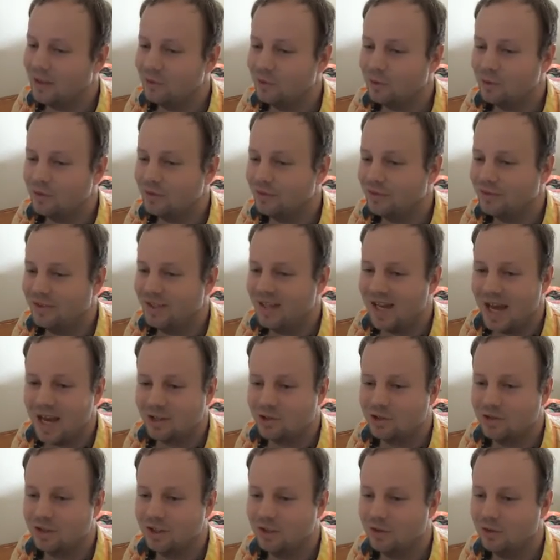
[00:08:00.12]
hunter is to
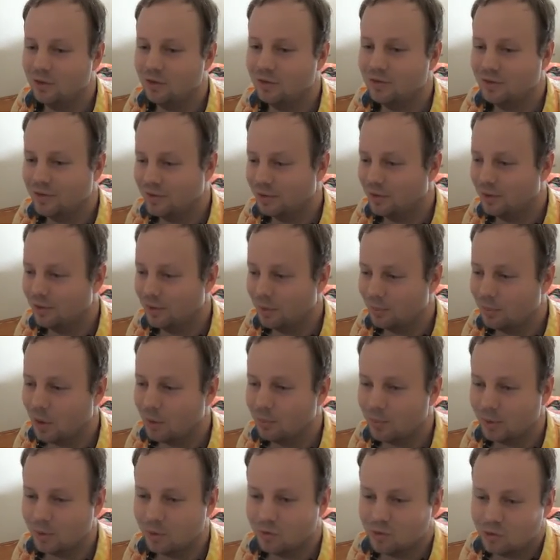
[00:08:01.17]
actually use the
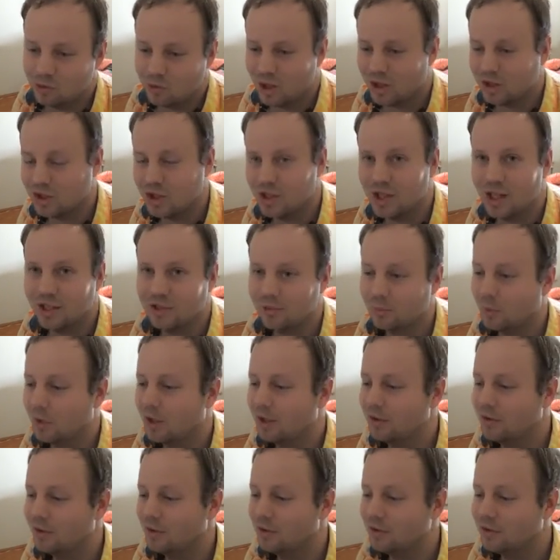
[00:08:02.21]
proper construction in
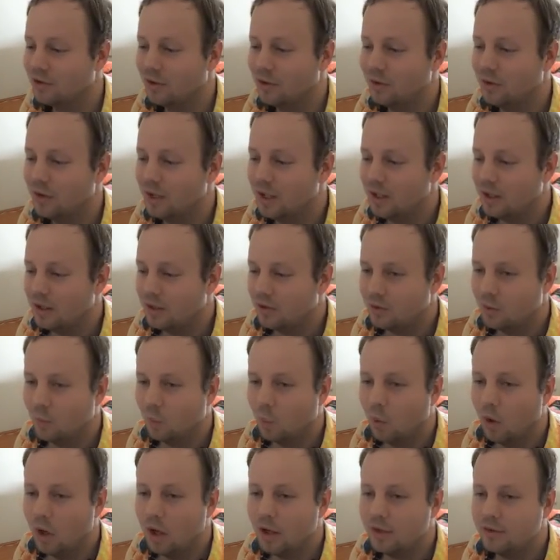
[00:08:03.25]
Esperanto. So, the
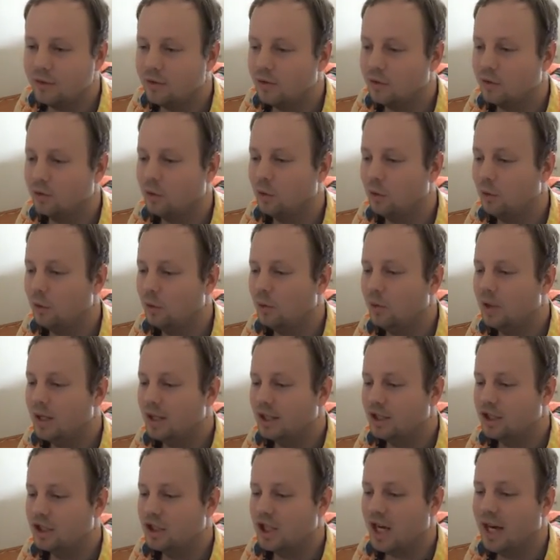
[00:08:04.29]
word to
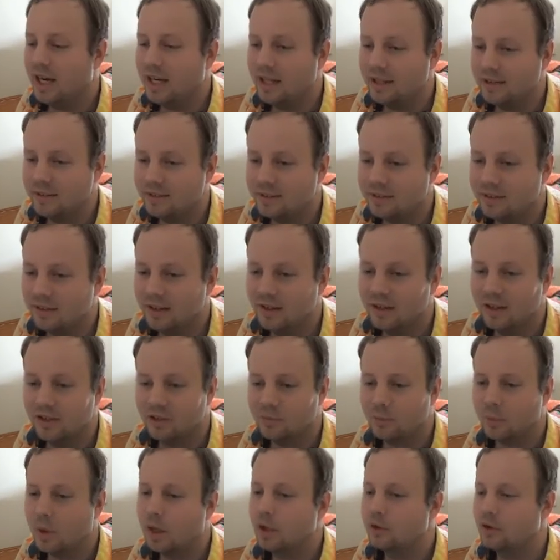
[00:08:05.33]
chase in
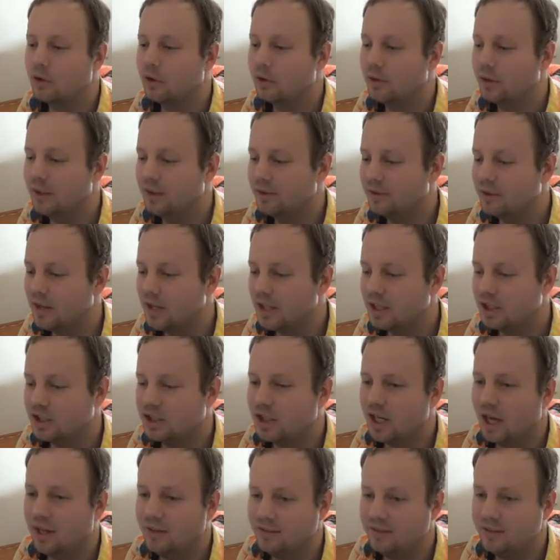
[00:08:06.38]
Esperanto is
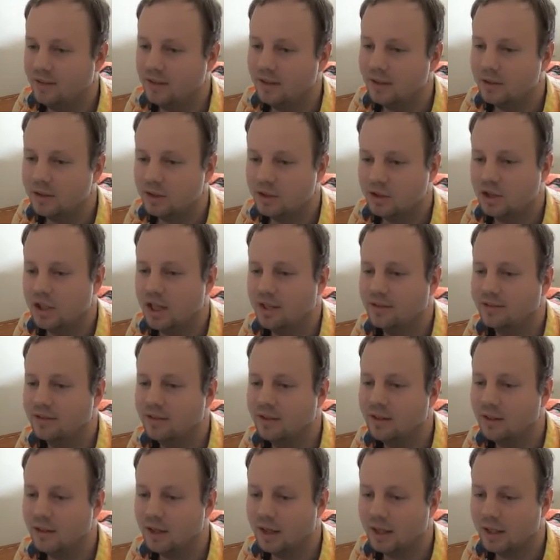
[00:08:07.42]
chasi,
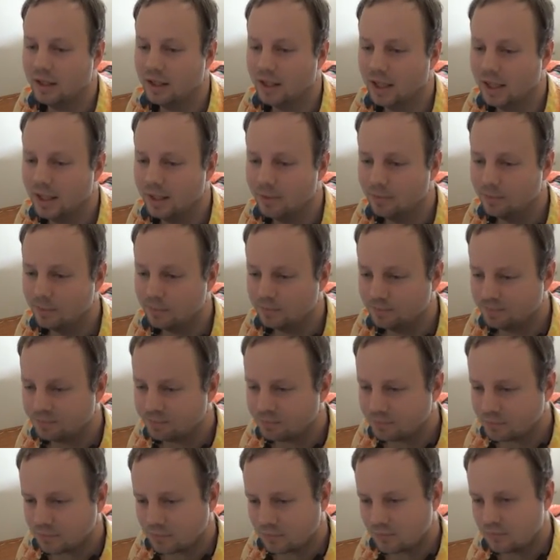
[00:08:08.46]
chasi, okay?
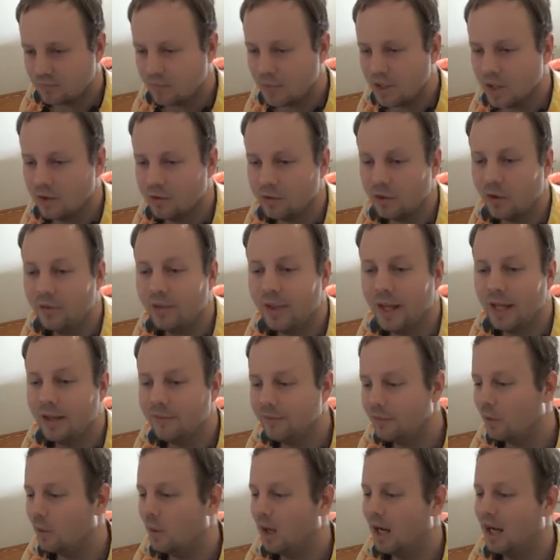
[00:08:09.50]
So,
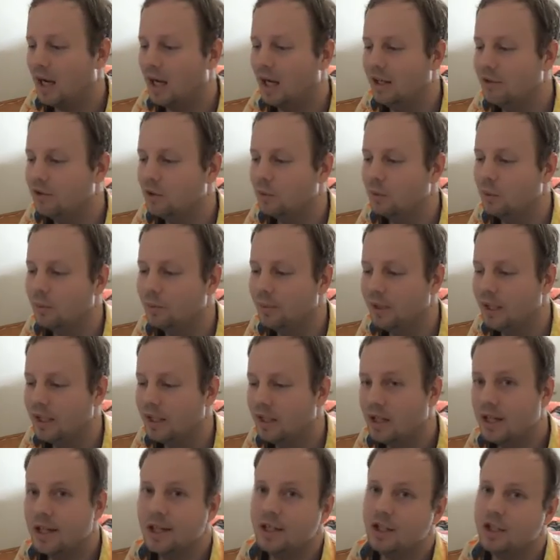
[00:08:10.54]
therefore, a hunter would be
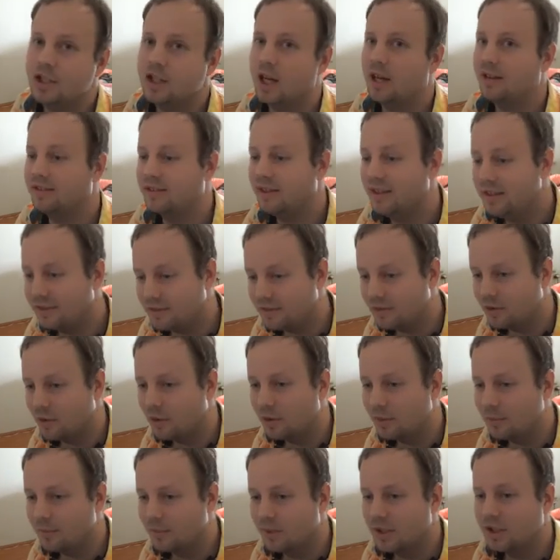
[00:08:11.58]

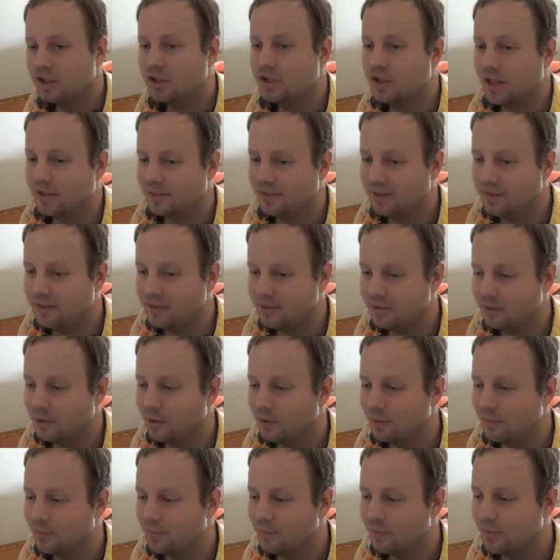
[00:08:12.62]
chasisto,
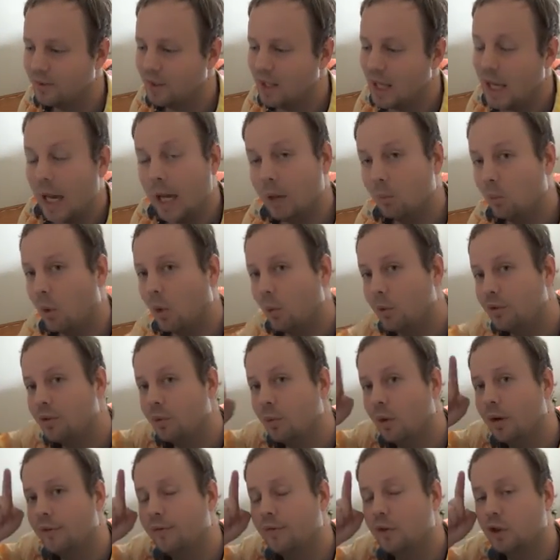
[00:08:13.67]
chasisto. And what was
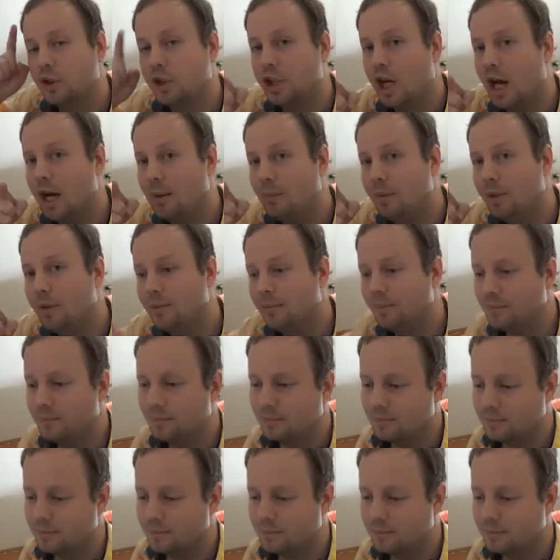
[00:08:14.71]
the word for shaman?